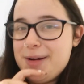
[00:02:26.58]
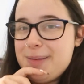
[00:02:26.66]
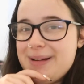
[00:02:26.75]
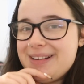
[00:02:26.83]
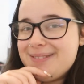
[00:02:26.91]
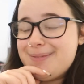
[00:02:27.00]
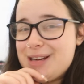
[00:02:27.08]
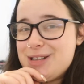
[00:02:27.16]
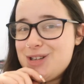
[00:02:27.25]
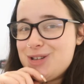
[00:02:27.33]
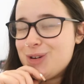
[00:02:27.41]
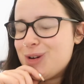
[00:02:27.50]
hope it makes
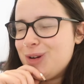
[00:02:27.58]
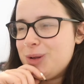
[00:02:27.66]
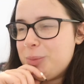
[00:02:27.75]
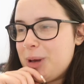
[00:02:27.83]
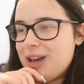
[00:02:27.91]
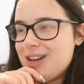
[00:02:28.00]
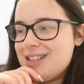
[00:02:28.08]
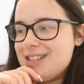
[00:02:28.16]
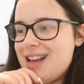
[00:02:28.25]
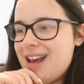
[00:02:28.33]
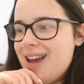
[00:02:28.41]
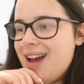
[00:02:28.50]
you chuckle because